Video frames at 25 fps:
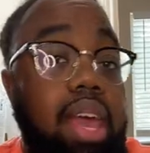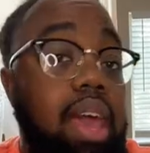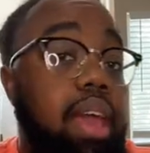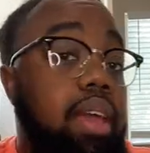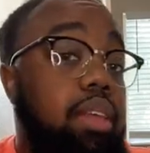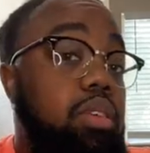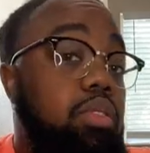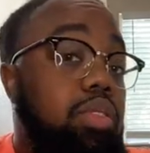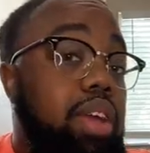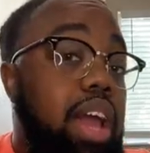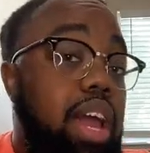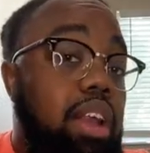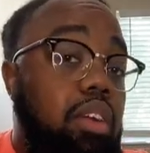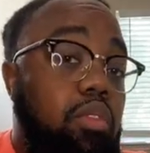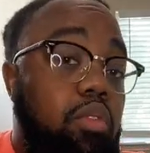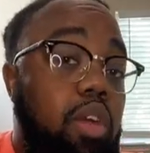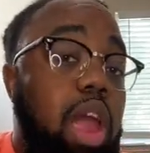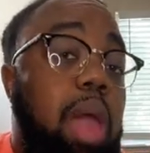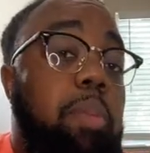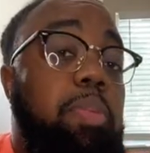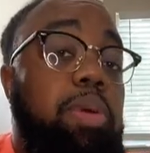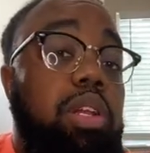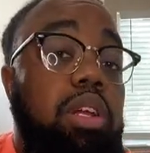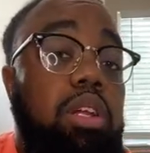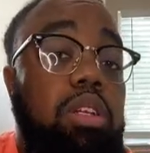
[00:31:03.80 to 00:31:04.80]
that you got to
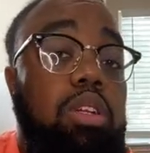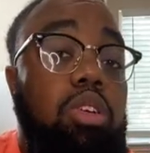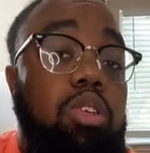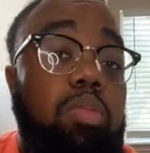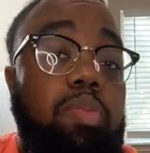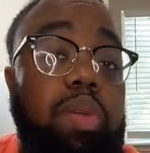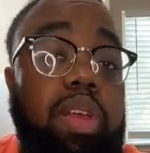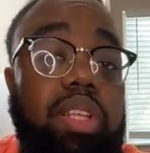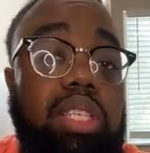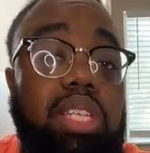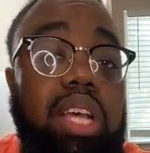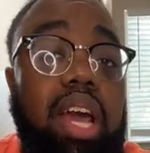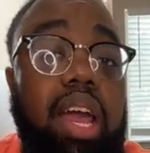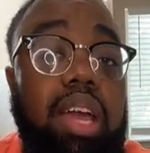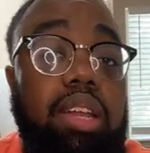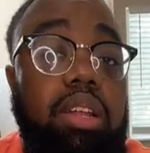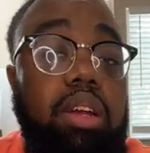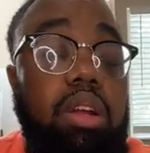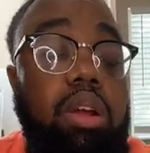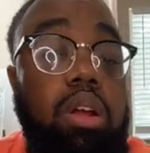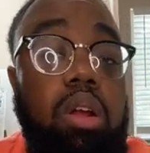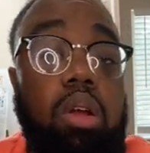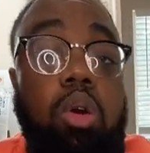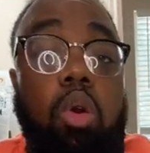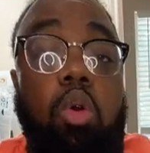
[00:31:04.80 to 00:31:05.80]
wrap it a little bit
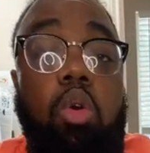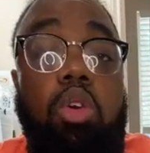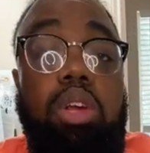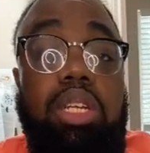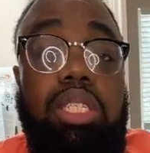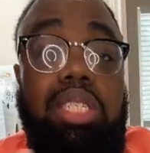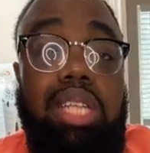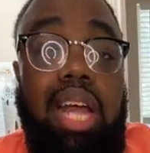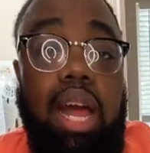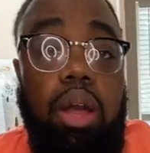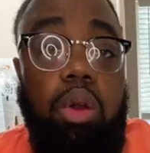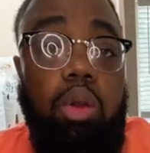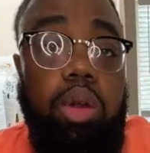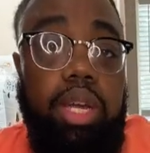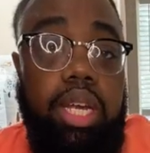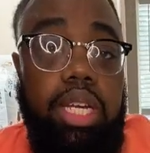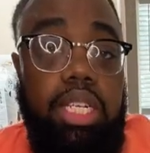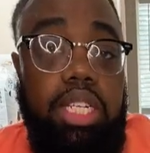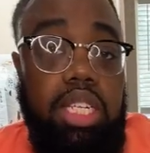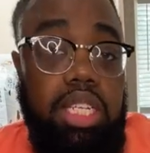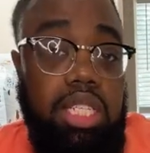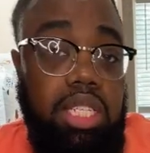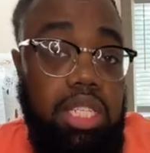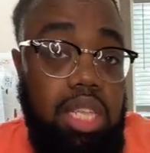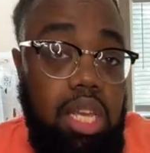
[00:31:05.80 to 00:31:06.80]
tighter or it's not going
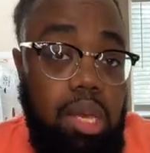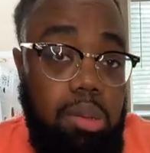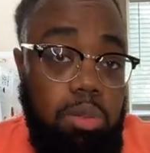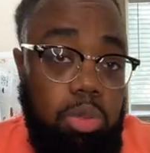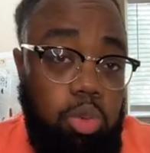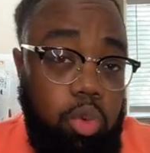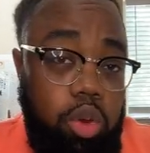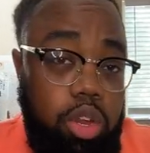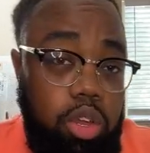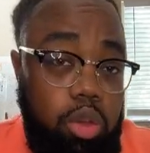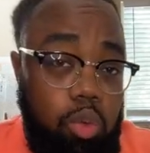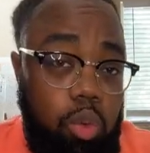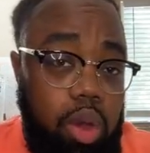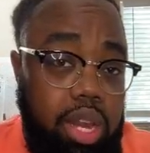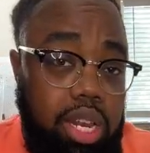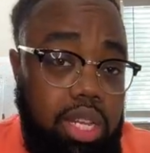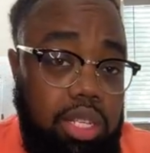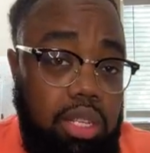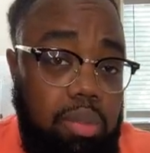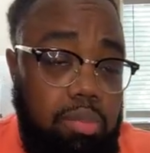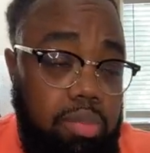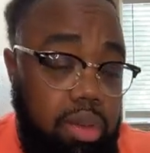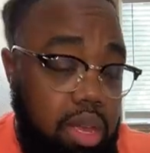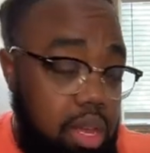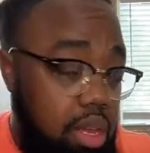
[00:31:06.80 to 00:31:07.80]
to get your seams where you want
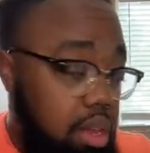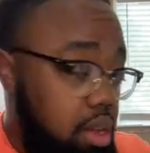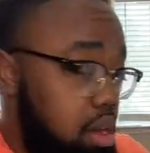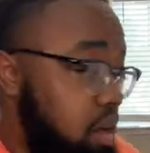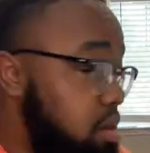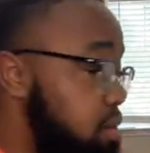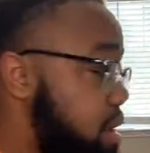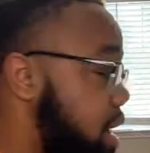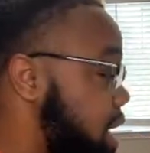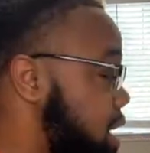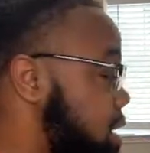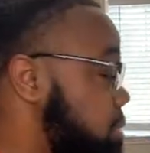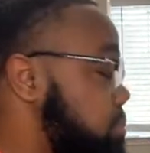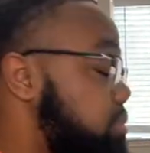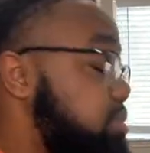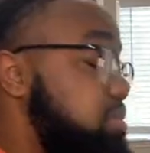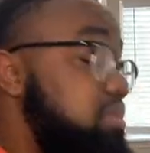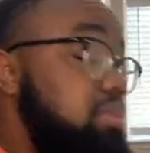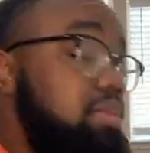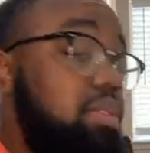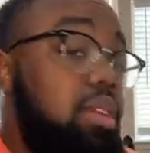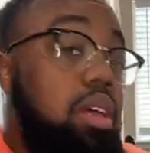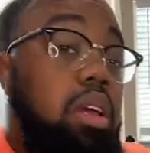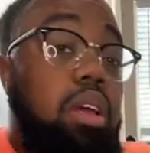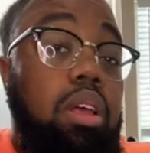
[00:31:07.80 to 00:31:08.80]
it to be, all right?
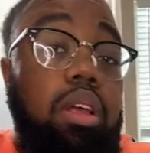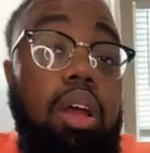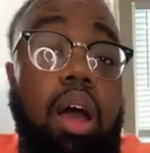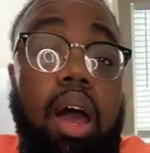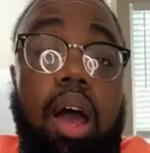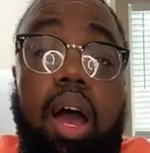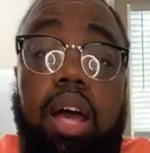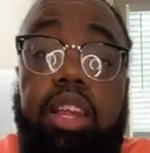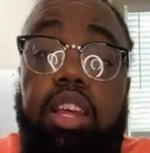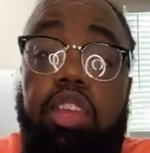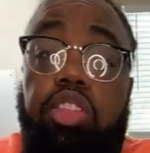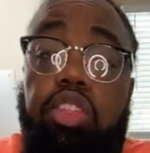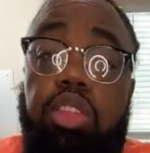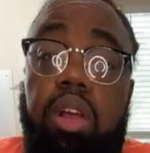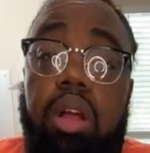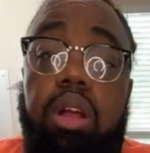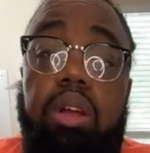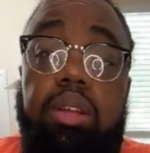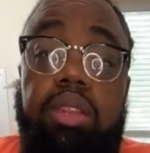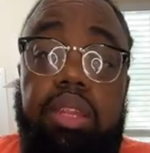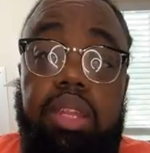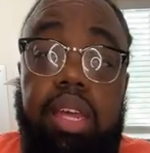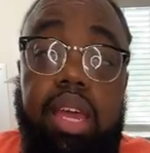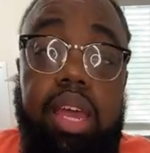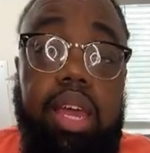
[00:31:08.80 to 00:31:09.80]
The
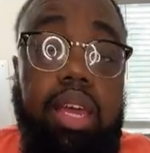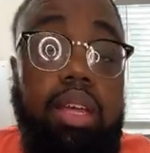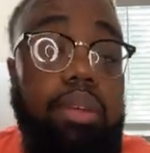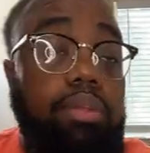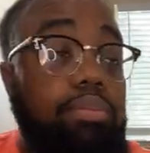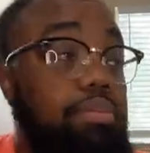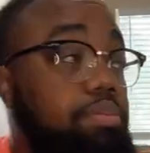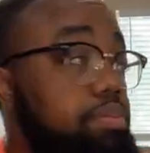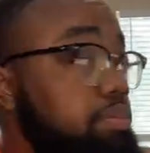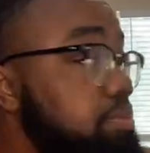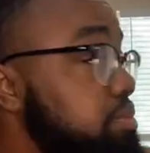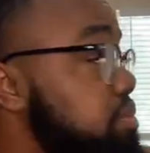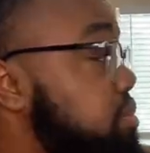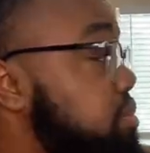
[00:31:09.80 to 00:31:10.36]
third thing